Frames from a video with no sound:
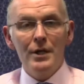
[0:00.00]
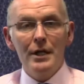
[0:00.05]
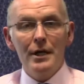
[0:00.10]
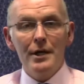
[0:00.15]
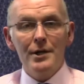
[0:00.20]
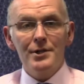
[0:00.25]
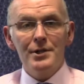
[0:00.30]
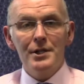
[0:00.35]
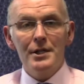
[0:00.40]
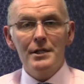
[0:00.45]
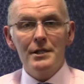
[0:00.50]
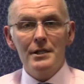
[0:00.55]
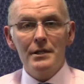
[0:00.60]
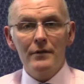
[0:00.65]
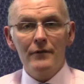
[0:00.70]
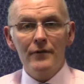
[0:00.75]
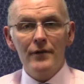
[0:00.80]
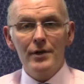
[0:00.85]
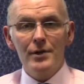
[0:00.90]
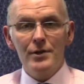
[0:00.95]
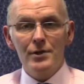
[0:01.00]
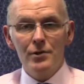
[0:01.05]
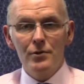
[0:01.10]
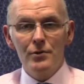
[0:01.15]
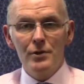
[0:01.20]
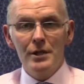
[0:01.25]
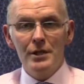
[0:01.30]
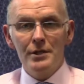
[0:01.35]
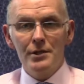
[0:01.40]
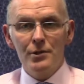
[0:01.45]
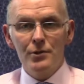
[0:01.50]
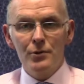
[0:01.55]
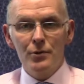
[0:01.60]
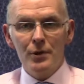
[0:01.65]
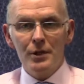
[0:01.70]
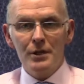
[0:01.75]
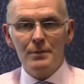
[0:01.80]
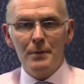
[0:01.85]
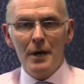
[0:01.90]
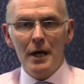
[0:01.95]
ERCs in the first 2 years, as you'd
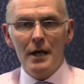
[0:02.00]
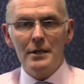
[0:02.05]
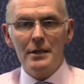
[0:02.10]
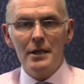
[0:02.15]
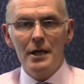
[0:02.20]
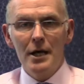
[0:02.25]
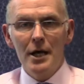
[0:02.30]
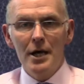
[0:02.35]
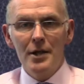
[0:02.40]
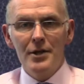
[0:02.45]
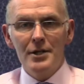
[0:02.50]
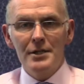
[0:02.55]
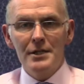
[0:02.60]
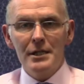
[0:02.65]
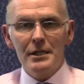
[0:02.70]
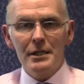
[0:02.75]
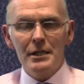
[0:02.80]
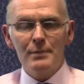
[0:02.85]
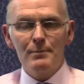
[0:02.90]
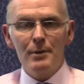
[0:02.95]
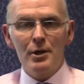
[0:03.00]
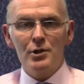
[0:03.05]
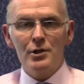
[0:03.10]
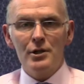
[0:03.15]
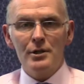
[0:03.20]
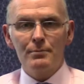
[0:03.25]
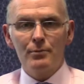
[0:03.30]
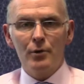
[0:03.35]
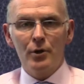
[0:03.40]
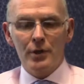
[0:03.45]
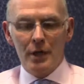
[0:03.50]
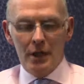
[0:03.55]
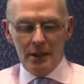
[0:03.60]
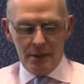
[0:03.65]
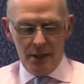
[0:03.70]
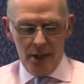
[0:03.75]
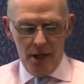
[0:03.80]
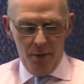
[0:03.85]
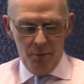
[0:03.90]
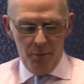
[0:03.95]
expect. This is a specialist
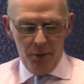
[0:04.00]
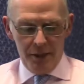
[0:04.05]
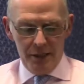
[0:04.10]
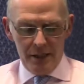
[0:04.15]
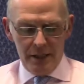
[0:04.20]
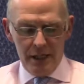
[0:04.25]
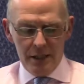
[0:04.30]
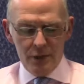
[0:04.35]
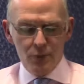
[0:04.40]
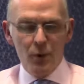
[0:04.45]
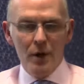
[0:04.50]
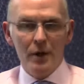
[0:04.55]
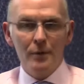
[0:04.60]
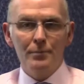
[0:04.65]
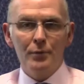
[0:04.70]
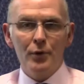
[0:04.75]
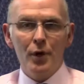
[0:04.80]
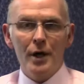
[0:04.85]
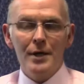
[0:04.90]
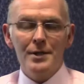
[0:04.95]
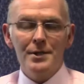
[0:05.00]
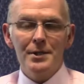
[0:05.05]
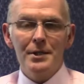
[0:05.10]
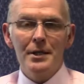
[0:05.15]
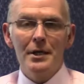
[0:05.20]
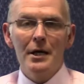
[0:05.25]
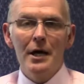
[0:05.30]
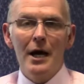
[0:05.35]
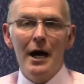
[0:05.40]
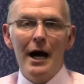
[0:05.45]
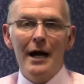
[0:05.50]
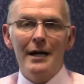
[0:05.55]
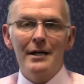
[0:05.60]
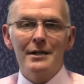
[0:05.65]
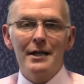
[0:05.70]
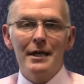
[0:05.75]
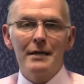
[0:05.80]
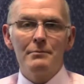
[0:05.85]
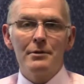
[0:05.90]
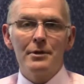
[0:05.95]
product, but it is well priced and is
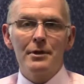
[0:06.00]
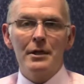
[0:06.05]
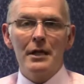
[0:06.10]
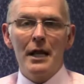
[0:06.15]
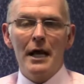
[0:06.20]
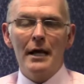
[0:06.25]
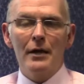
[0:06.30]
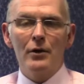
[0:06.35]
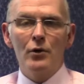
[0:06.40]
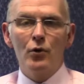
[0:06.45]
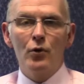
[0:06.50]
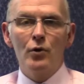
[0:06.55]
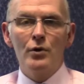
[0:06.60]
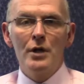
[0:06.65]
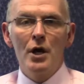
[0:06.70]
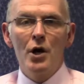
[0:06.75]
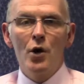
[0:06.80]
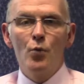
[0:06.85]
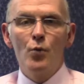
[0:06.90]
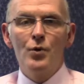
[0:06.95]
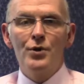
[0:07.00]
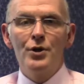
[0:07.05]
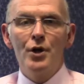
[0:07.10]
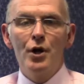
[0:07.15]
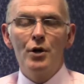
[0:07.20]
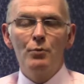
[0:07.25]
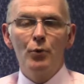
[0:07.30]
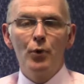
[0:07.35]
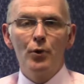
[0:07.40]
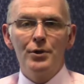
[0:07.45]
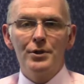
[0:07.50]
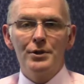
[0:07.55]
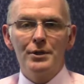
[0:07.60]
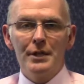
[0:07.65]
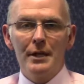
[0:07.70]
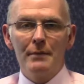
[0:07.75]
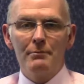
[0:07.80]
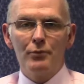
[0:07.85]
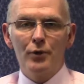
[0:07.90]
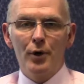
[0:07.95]
aimed at the landlord with no more than
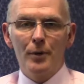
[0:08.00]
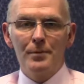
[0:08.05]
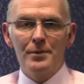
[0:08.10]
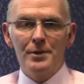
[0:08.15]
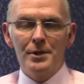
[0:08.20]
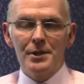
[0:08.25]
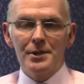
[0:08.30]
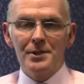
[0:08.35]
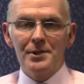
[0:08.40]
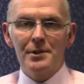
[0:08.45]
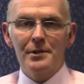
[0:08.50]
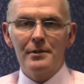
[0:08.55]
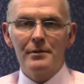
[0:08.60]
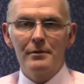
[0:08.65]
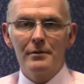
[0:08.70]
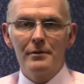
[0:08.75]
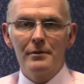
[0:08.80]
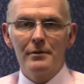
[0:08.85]
10 properties.